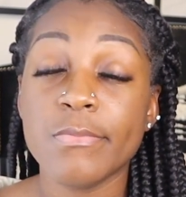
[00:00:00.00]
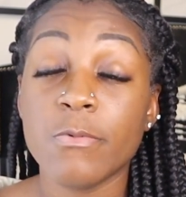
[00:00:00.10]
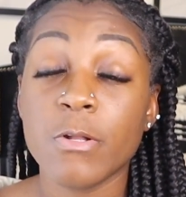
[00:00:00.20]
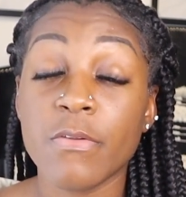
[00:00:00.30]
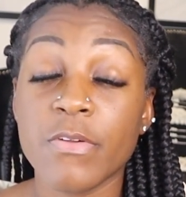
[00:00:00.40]

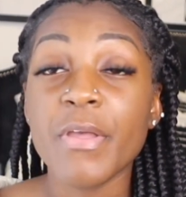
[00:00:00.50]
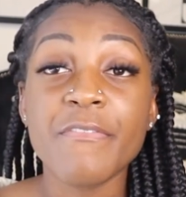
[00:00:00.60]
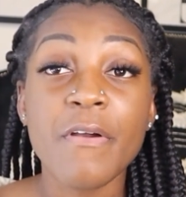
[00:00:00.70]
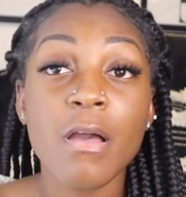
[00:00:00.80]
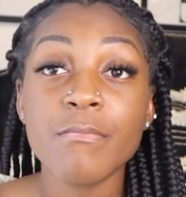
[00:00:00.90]
whatever.
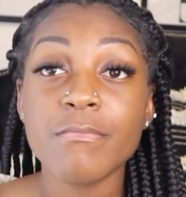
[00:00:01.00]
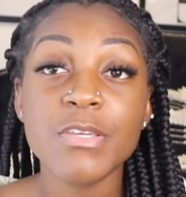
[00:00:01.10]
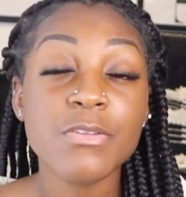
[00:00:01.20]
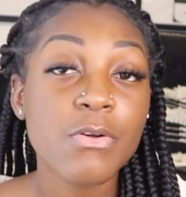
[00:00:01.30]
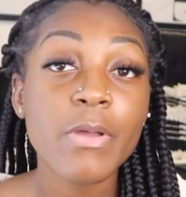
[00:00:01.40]
If I'm,
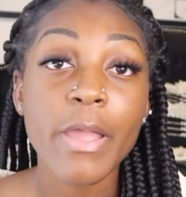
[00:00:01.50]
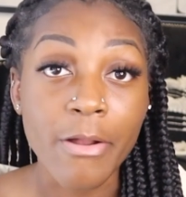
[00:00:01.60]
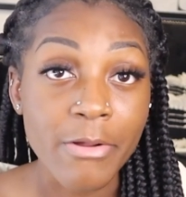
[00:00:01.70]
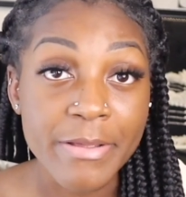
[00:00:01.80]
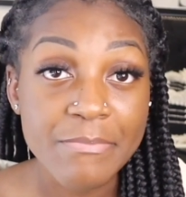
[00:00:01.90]
you know,
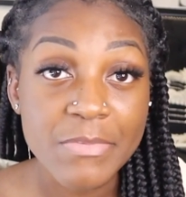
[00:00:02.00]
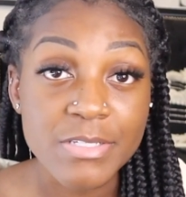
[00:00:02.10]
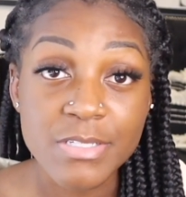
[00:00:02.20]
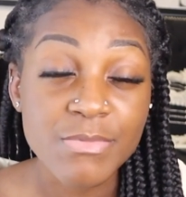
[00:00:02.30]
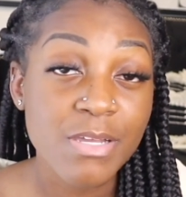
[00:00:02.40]
hairy,
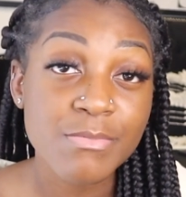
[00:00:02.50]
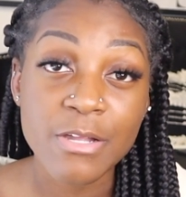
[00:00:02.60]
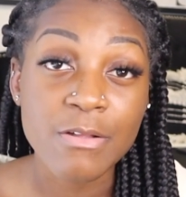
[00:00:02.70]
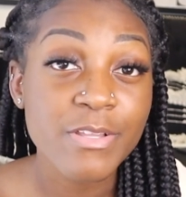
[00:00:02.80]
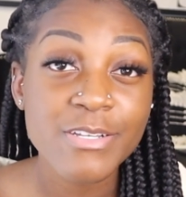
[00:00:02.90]
because sometimes
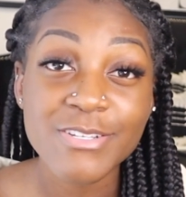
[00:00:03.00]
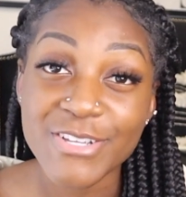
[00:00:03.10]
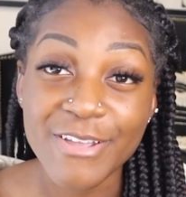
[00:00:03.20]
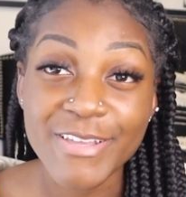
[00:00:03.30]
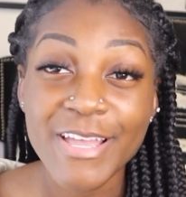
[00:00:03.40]
I don't feel like
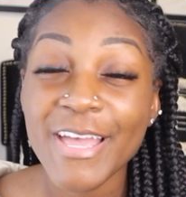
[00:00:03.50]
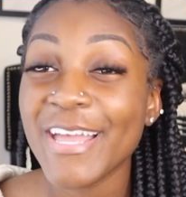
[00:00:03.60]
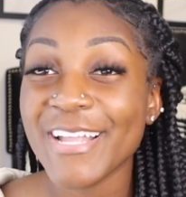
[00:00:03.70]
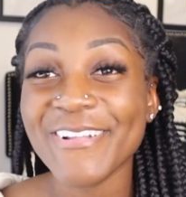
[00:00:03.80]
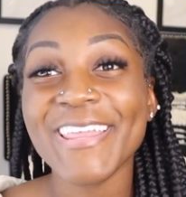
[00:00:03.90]
shaving,
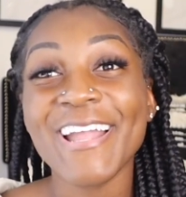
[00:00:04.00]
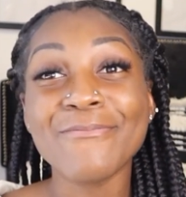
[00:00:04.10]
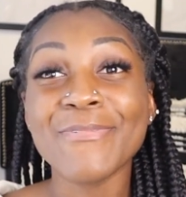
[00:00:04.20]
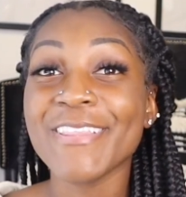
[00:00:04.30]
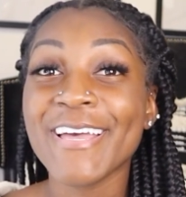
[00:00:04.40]
get rid of the hair
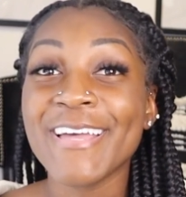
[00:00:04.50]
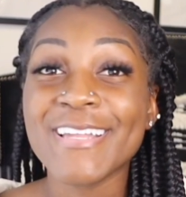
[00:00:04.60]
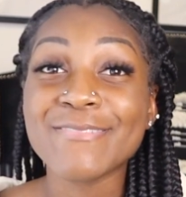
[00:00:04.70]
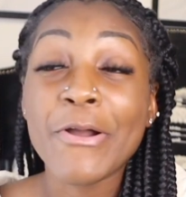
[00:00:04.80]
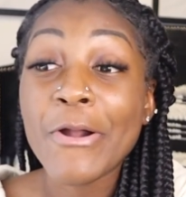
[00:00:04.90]
on my
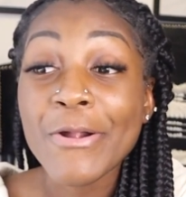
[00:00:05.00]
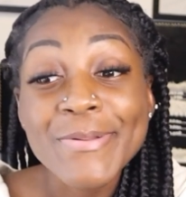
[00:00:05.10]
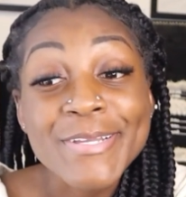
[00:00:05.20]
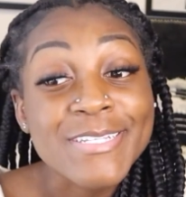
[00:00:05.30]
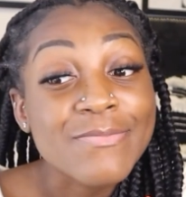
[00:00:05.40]
legs, my
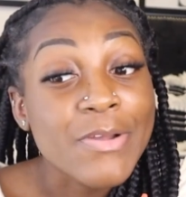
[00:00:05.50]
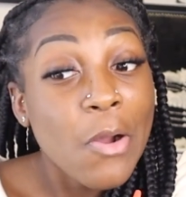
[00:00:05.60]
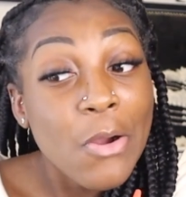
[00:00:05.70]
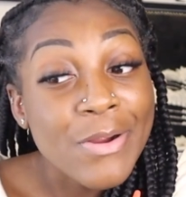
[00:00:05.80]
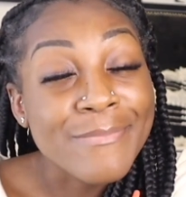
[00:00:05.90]
armpits, my
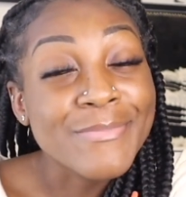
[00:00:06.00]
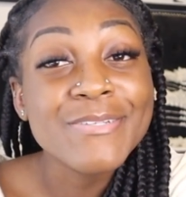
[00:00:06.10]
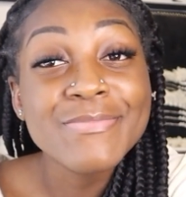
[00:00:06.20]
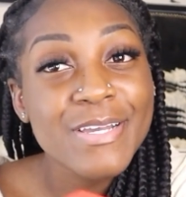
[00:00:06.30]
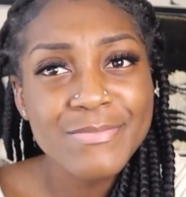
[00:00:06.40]
arms,
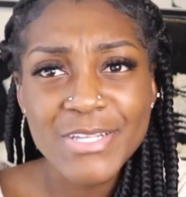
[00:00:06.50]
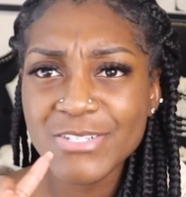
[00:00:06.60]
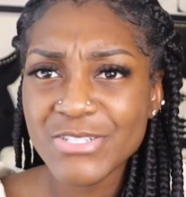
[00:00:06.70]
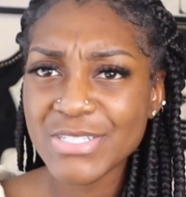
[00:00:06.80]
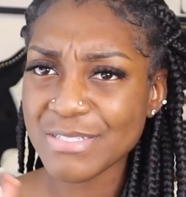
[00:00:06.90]
sometimes
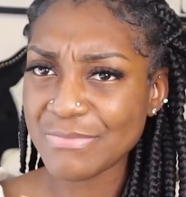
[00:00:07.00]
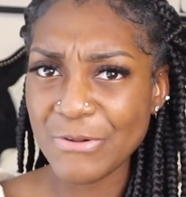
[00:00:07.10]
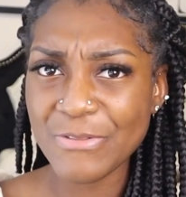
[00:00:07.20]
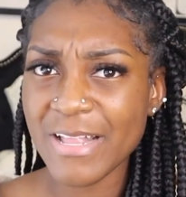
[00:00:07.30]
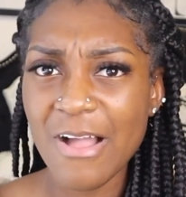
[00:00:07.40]
I just
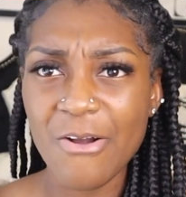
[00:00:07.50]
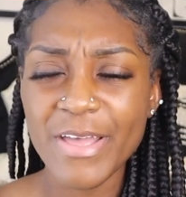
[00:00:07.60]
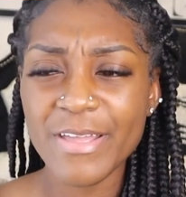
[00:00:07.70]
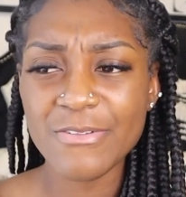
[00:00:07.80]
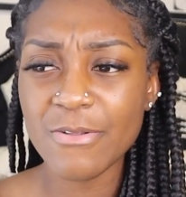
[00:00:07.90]
smooth it out,
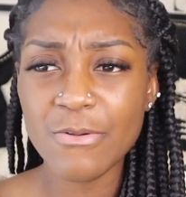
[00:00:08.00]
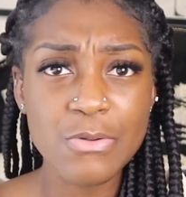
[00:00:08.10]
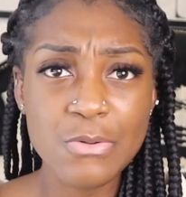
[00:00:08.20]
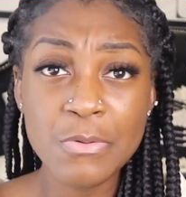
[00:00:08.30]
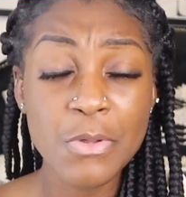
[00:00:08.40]
and
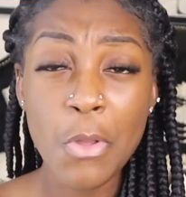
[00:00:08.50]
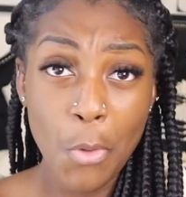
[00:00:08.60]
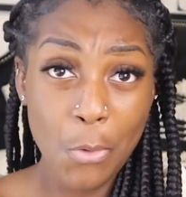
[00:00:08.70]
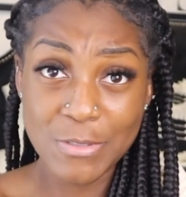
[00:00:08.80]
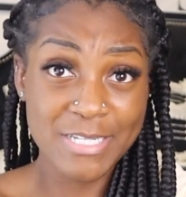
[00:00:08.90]

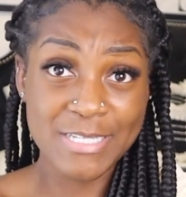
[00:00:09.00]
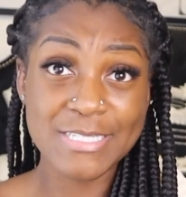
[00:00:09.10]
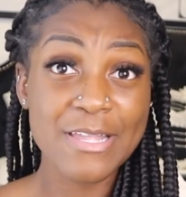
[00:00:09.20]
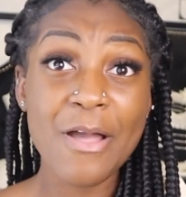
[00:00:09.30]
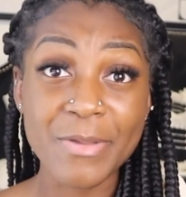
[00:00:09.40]
who's gonna
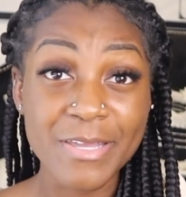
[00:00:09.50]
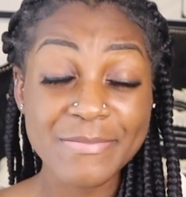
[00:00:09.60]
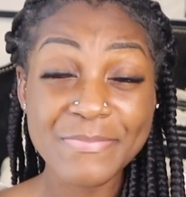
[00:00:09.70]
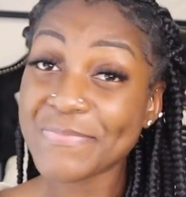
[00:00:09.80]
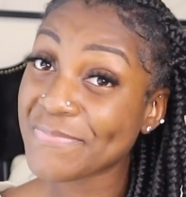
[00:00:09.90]
stop
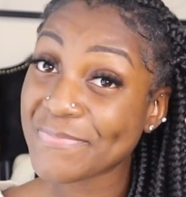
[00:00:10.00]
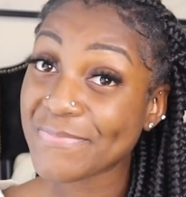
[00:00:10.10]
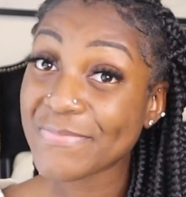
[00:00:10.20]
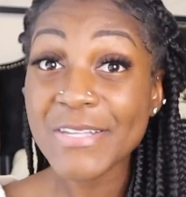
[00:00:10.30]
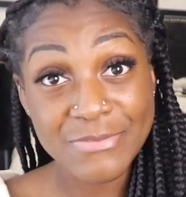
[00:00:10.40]
me?
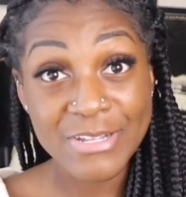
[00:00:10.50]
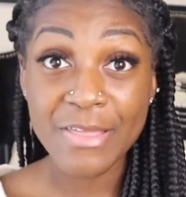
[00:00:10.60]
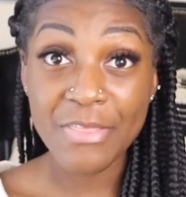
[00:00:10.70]
That's what I